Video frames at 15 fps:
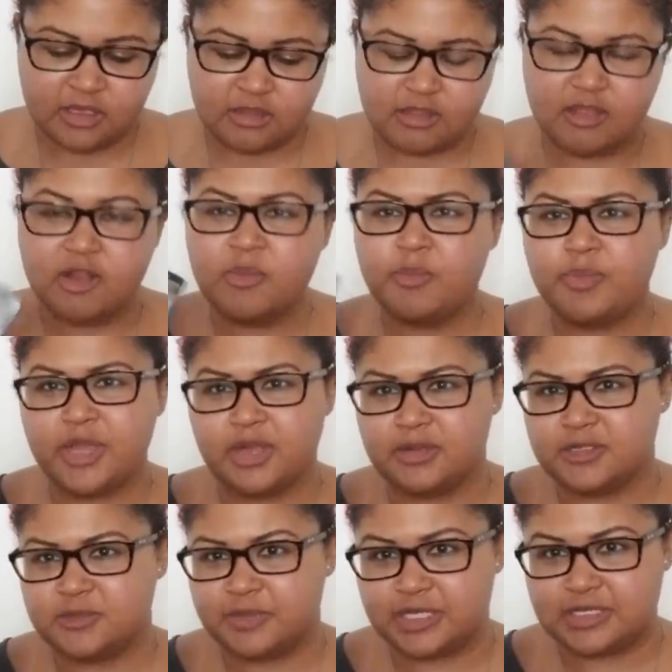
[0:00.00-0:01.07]
They're
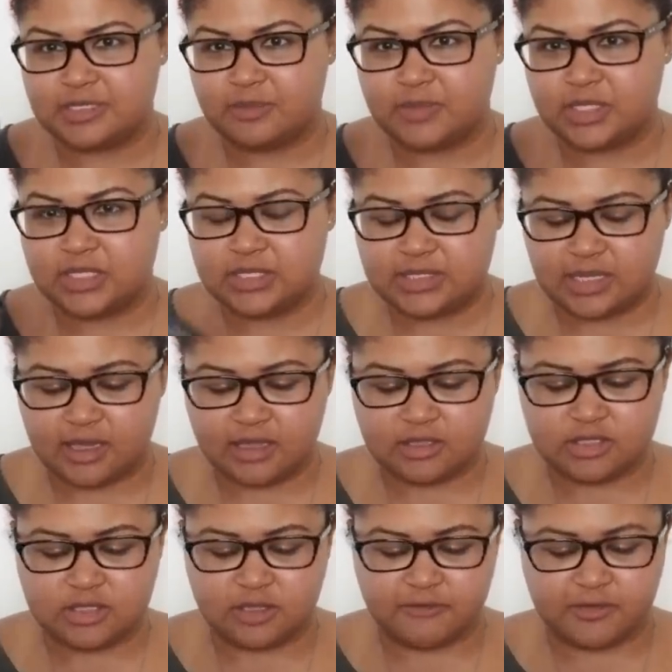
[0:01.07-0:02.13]
embarrassed by something, Sag.
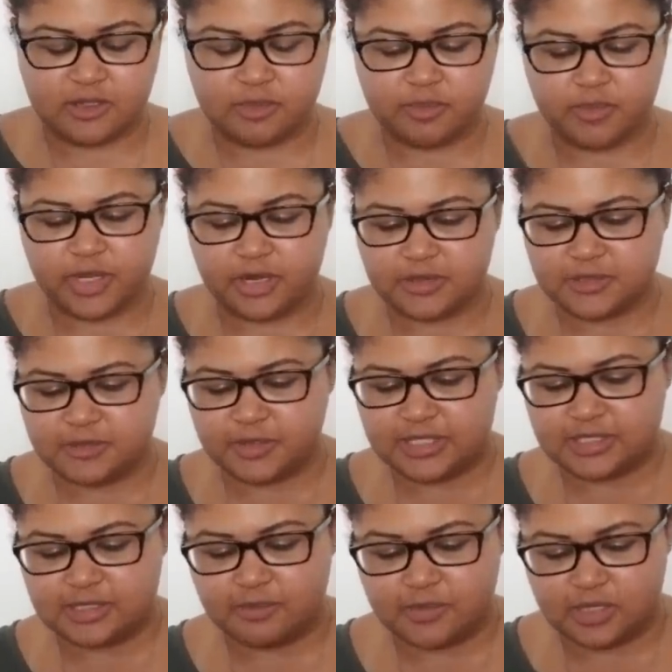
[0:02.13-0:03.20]
They feel embarrassed by
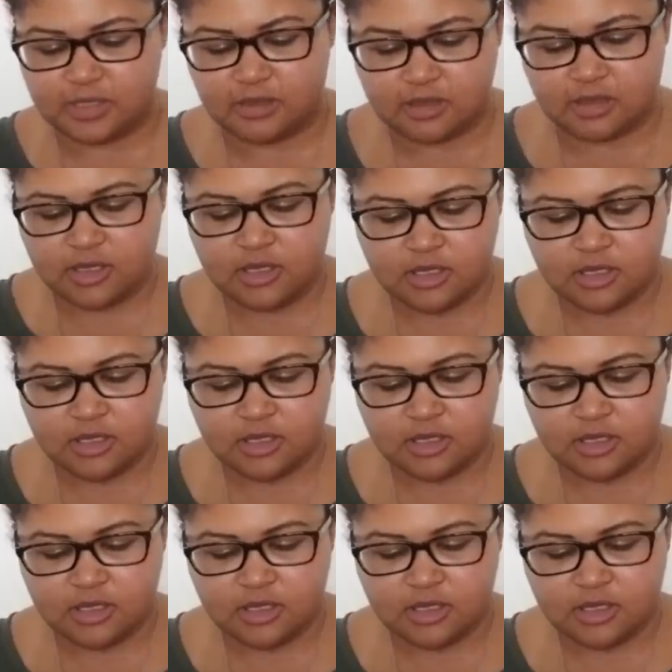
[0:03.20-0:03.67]
something.